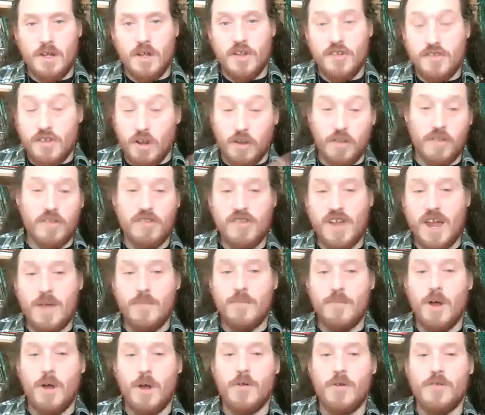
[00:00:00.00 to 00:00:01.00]
Still on the
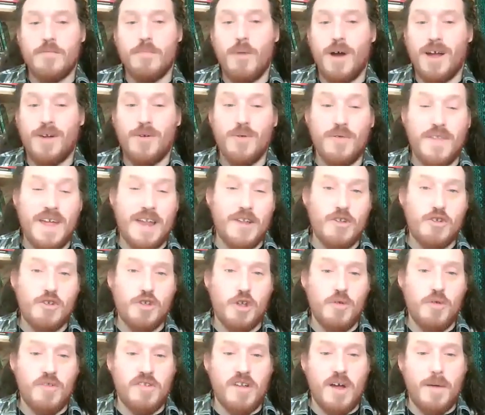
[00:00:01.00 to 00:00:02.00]
same road, Michael then
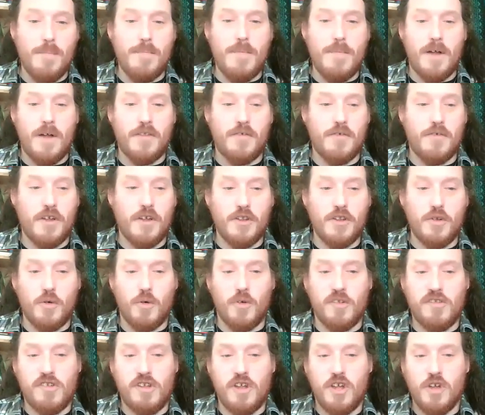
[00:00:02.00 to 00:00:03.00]
shoots at a mother and a
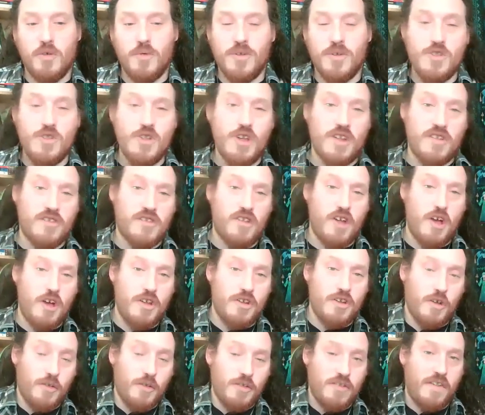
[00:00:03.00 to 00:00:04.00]
daughter who had just
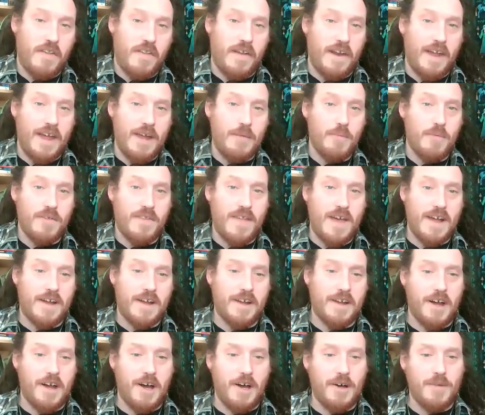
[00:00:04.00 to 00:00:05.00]
turned onto the lane with their
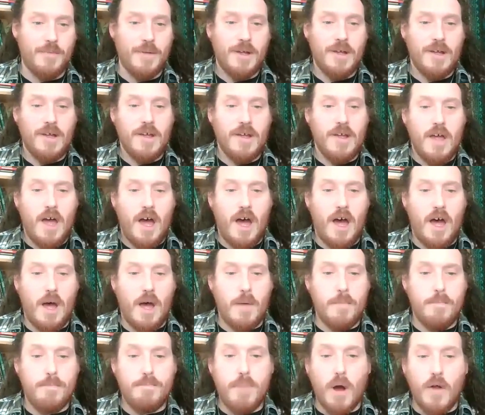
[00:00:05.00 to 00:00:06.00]
car.
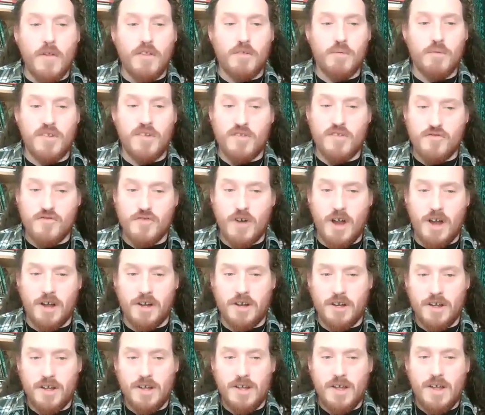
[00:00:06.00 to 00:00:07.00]
Uh, both were
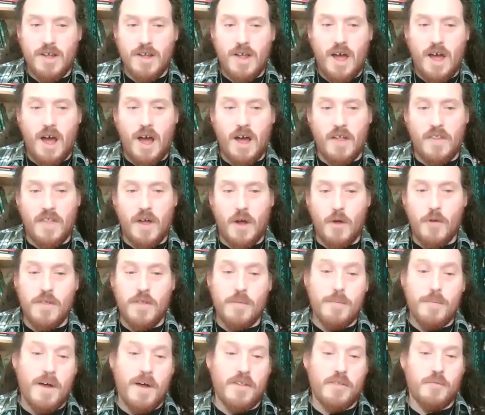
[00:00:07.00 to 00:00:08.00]
struck, although
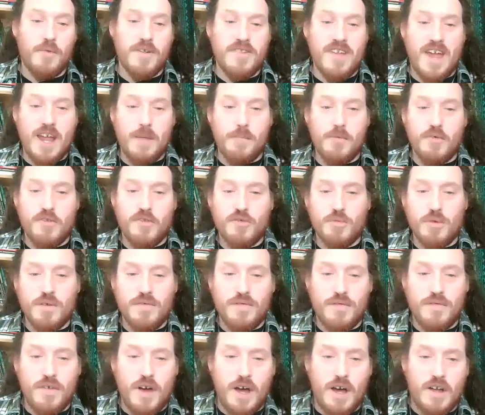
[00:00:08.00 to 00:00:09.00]
the mother was able to
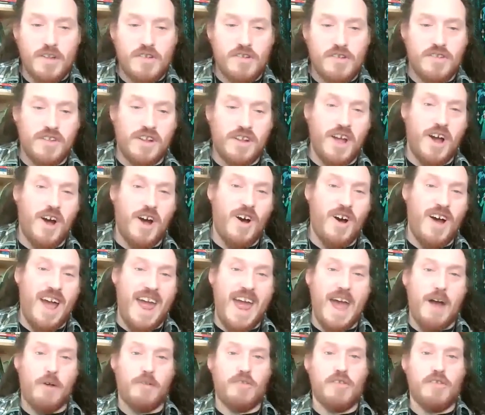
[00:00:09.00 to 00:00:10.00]
reverse the car
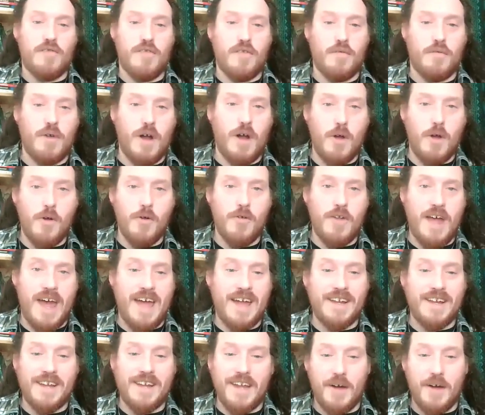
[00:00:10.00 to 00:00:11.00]
out of the road
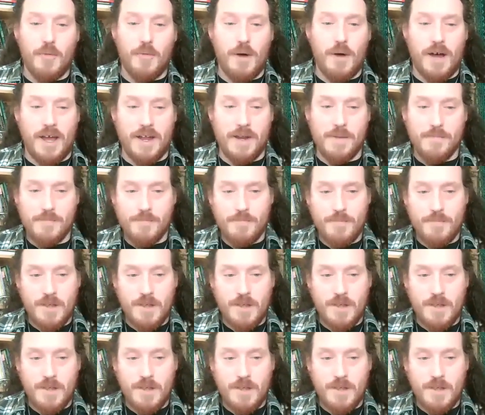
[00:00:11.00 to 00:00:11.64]
and get away.